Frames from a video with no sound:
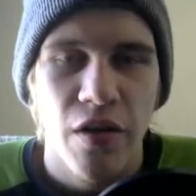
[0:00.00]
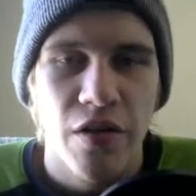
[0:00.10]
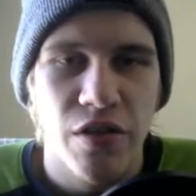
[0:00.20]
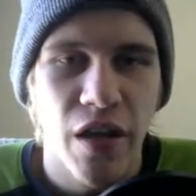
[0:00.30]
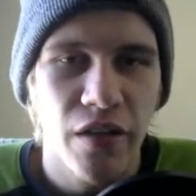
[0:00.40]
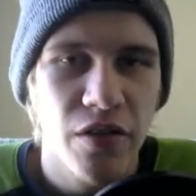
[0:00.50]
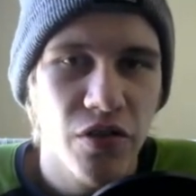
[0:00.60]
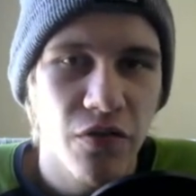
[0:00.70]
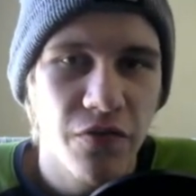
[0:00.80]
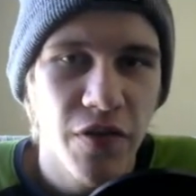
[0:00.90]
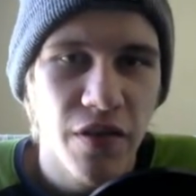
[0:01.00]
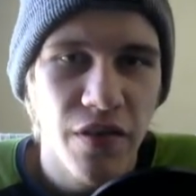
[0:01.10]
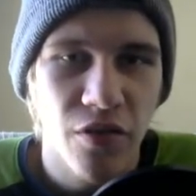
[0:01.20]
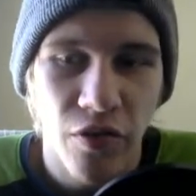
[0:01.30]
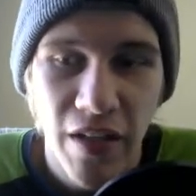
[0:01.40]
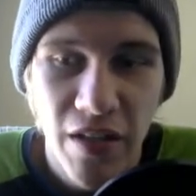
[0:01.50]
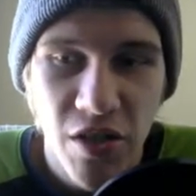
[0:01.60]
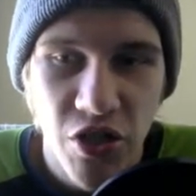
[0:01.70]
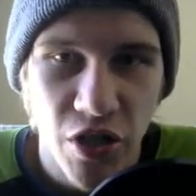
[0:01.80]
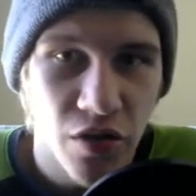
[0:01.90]
so now you need to convert your
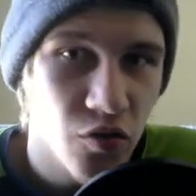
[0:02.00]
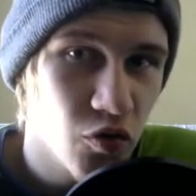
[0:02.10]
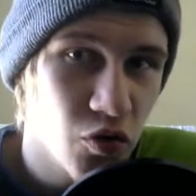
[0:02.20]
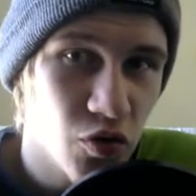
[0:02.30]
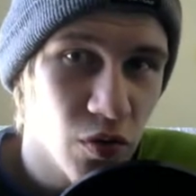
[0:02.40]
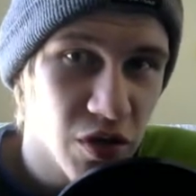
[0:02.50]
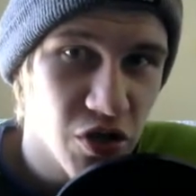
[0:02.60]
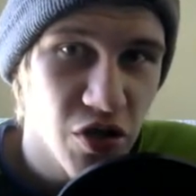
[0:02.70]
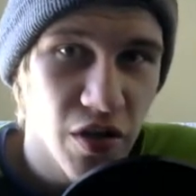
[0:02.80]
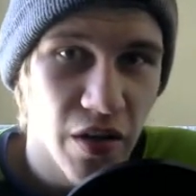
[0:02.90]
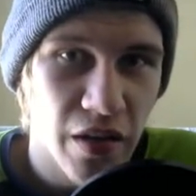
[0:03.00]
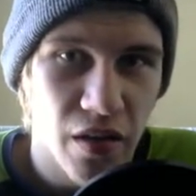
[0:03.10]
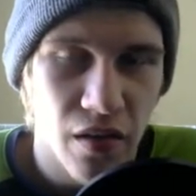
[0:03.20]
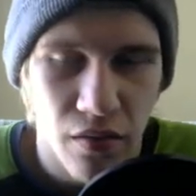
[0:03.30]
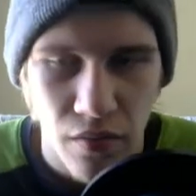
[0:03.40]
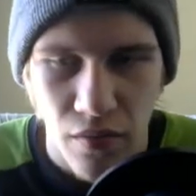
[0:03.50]
integer to a string, and then